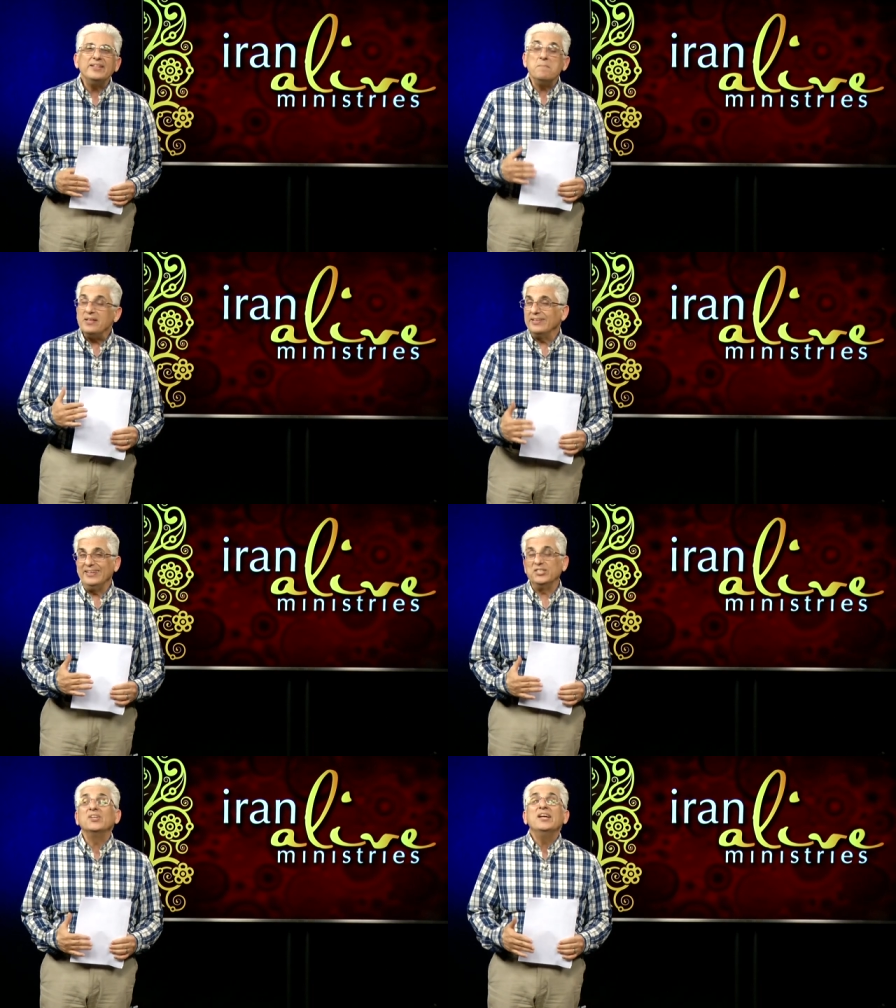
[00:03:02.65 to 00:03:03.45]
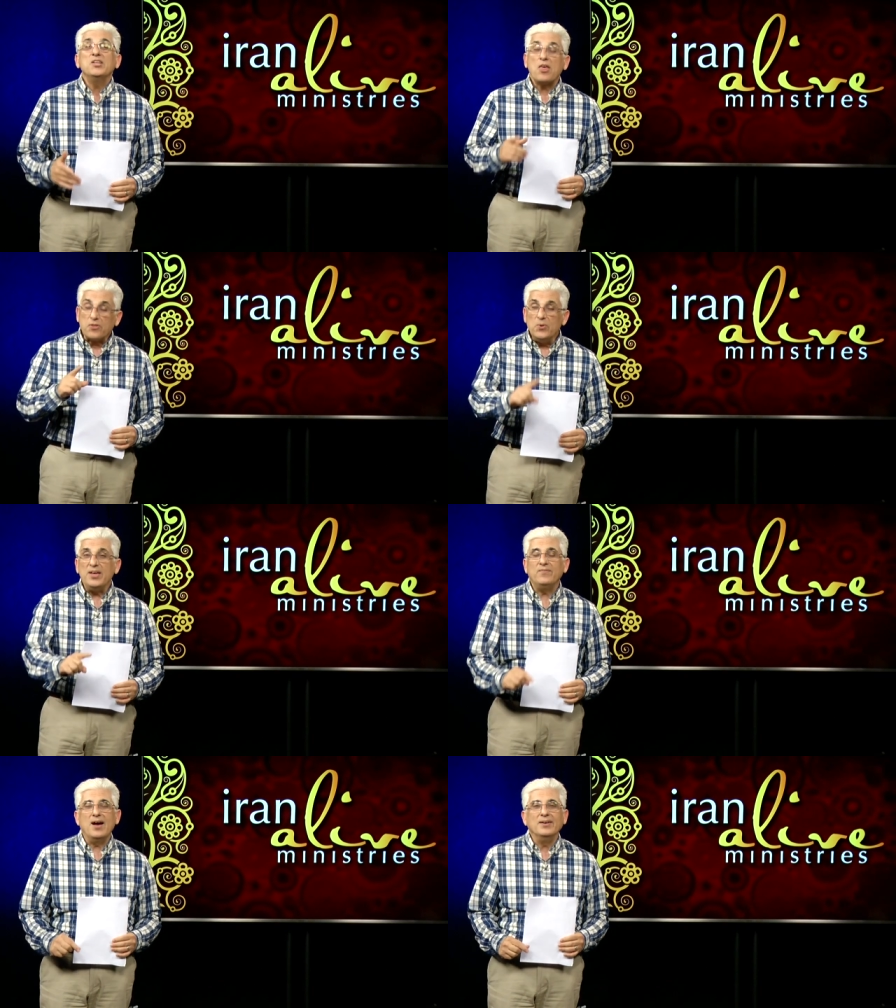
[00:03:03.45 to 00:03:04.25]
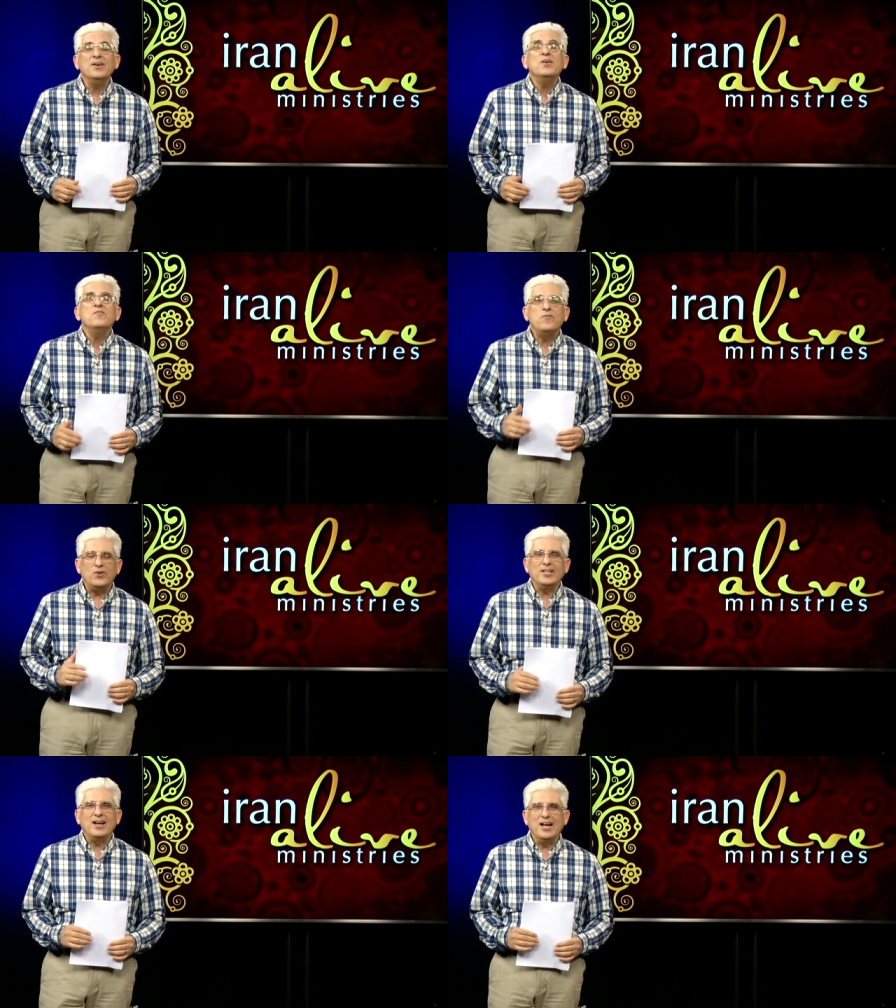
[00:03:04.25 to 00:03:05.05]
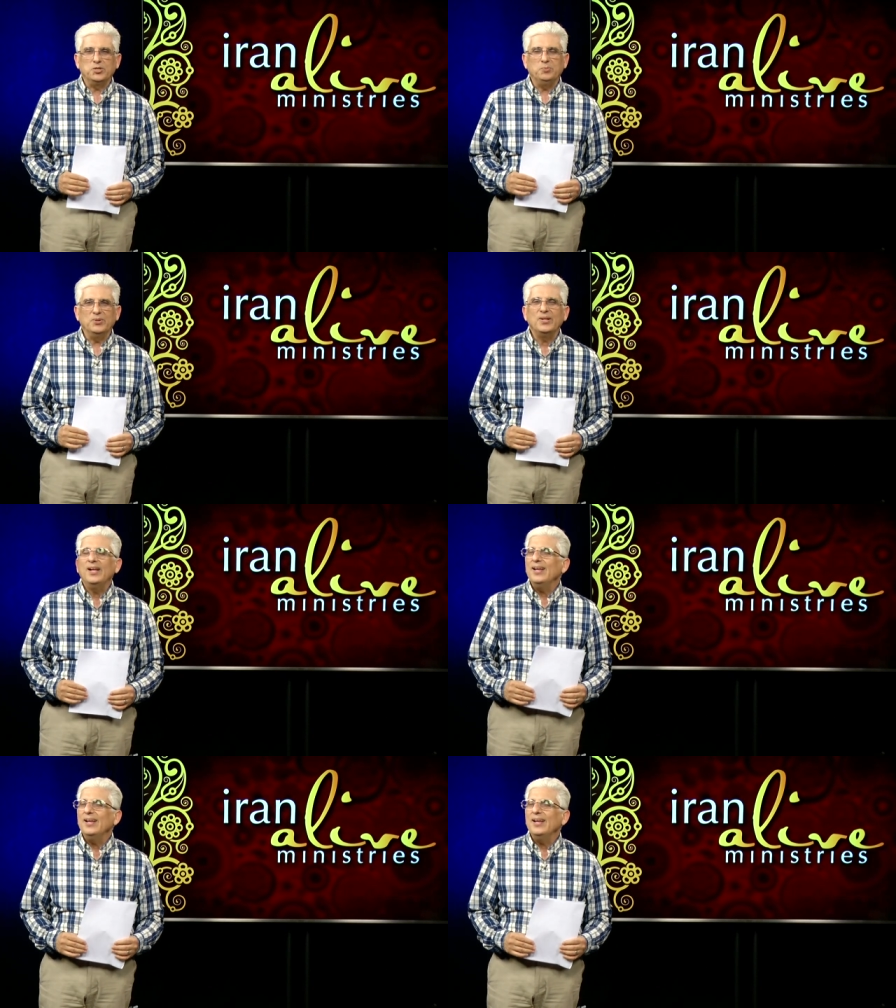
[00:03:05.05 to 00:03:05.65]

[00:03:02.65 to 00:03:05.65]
the Middle East through Iran for the gospel.